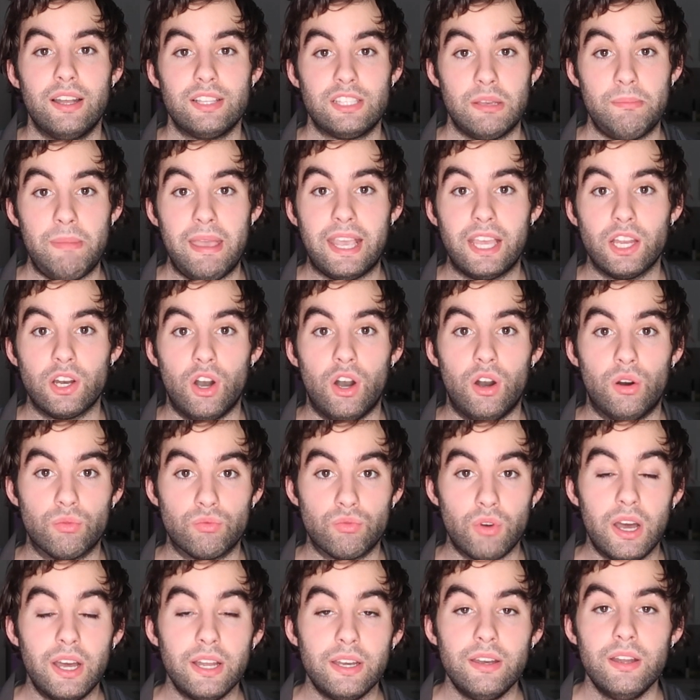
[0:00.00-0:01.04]
to make it all
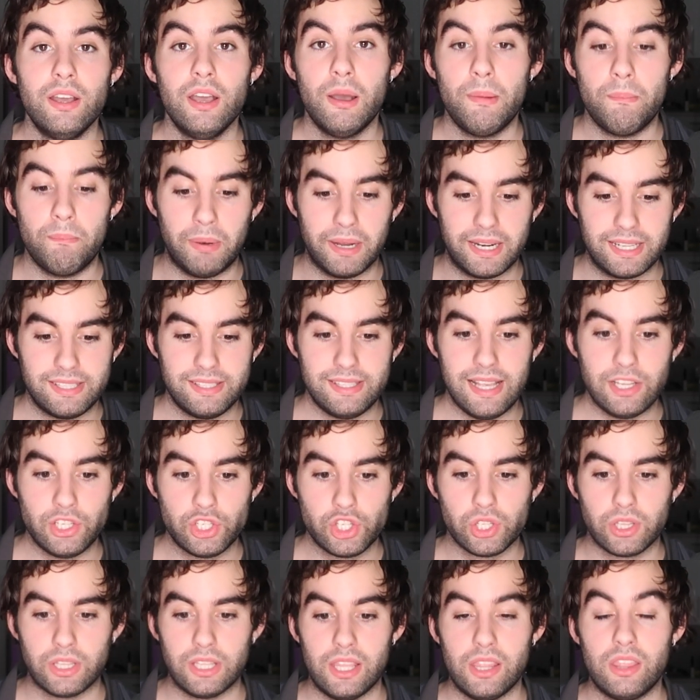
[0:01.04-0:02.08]
run, but
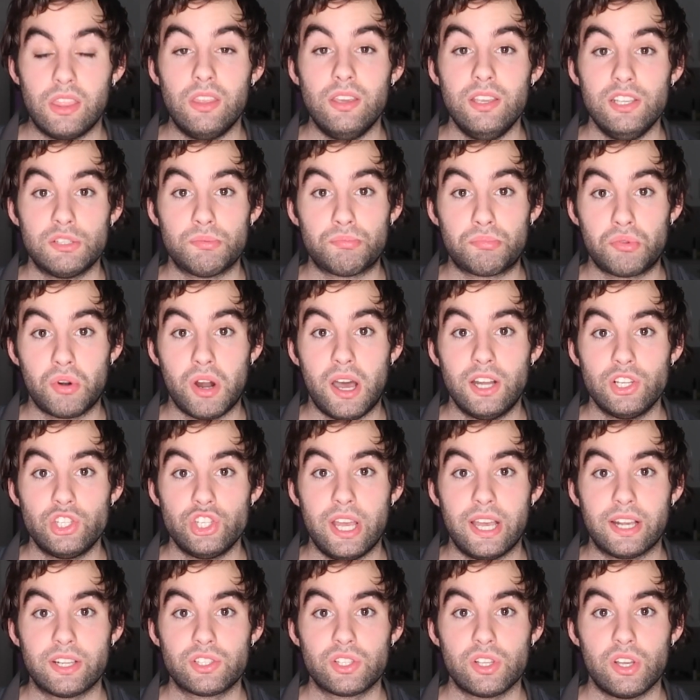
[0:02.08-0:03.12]
essentially these
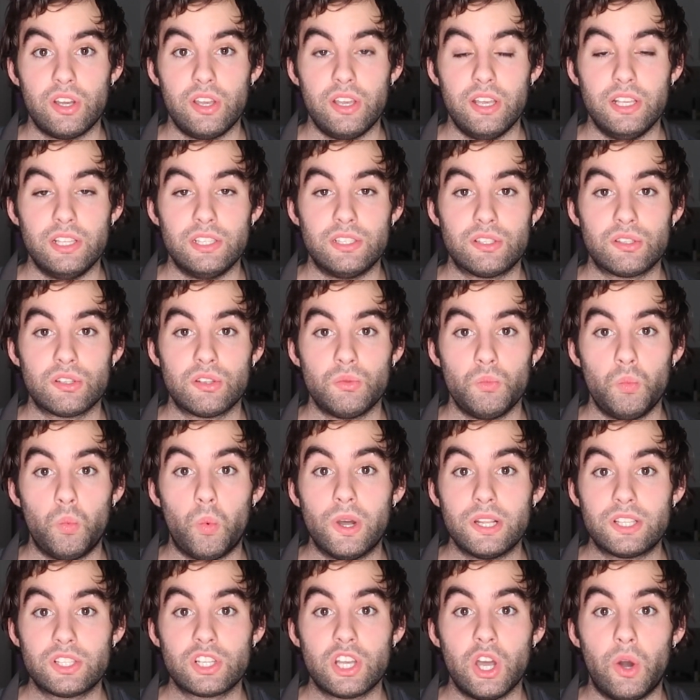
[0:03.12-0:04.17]
projects is
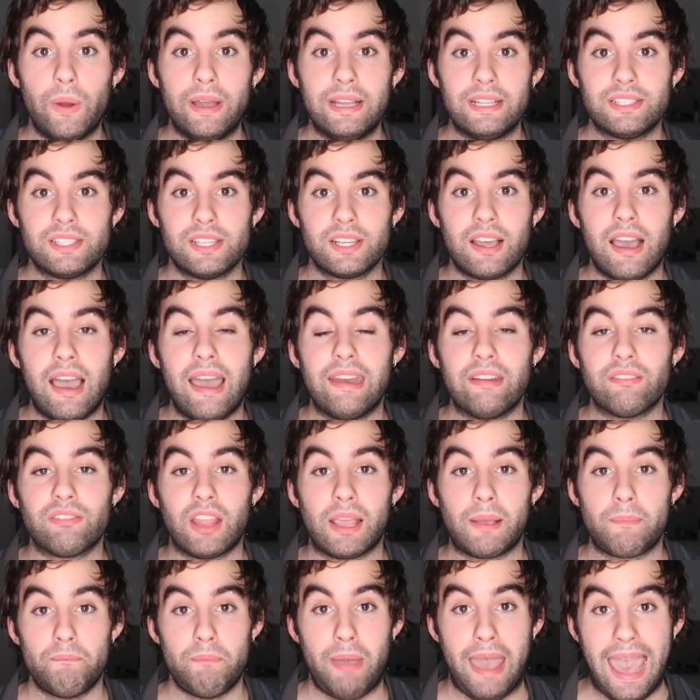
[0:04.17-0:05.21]
what's going to kind of
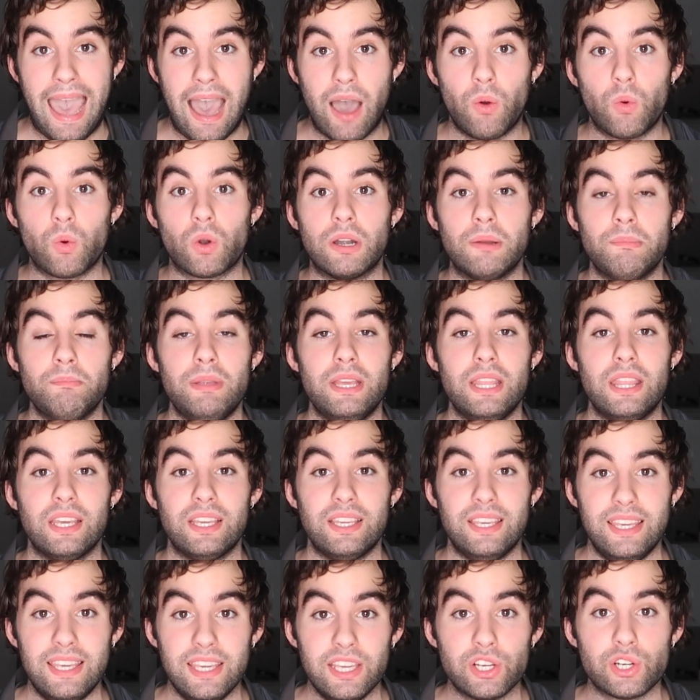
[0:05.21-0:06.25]
like power and be the
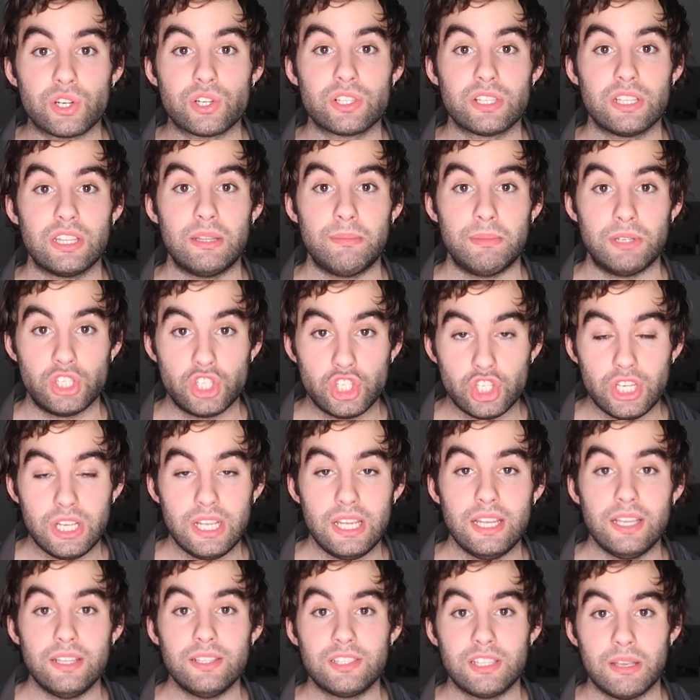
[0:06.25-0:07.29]
gears in the
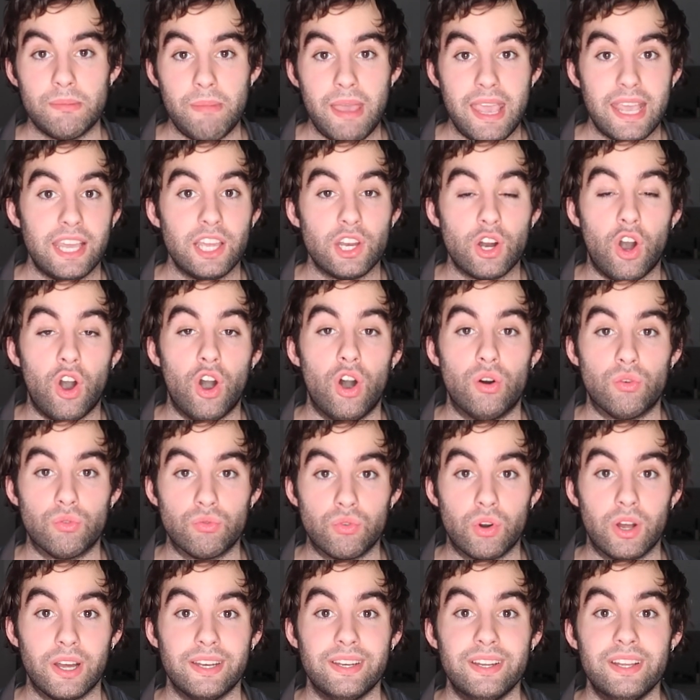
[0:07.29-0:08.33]
machine to make it all
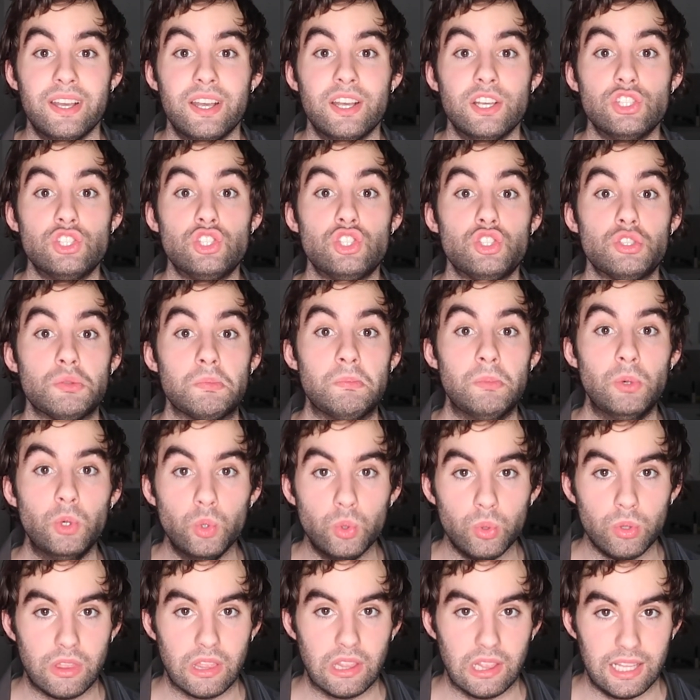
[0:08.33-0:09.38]
run
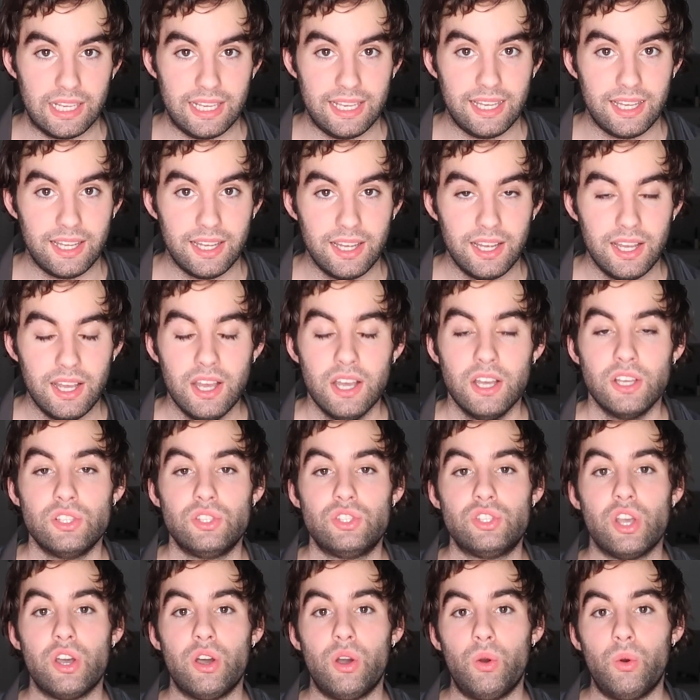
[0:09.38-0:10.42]
smoothly.
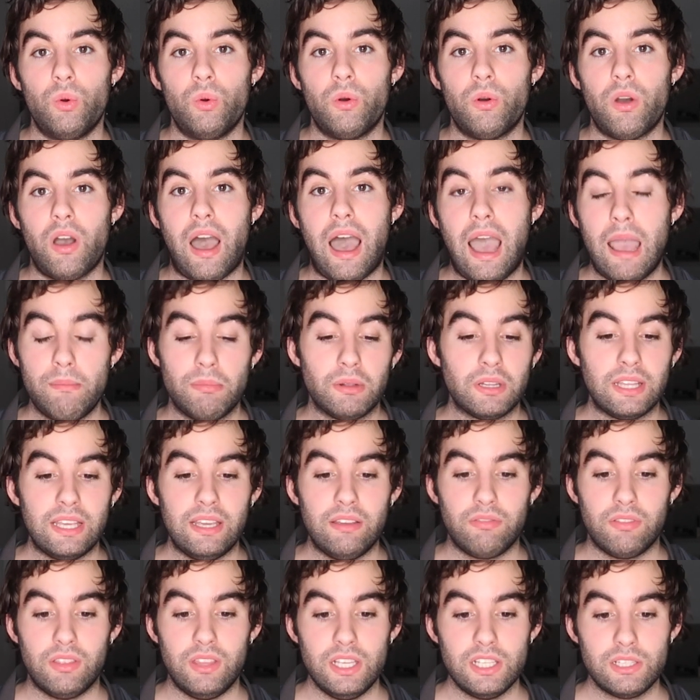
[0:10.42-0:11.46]
So I
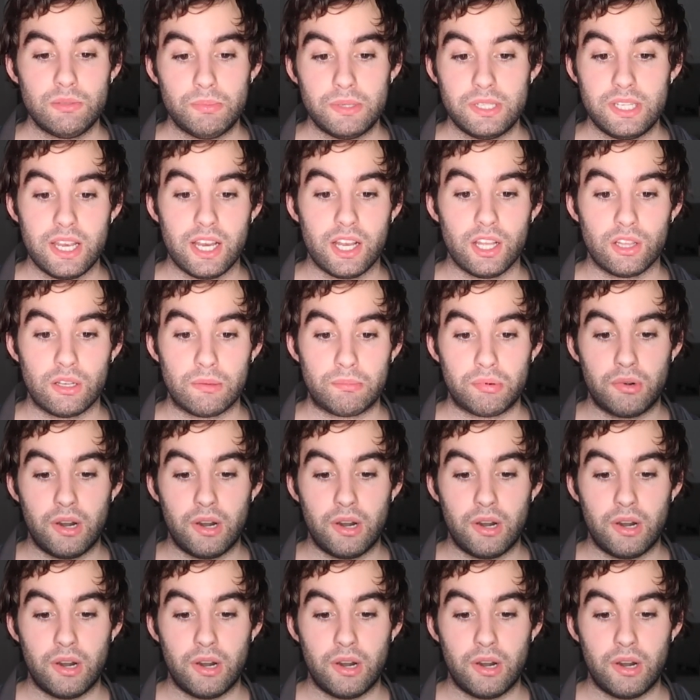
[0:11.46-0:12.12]
believe these particular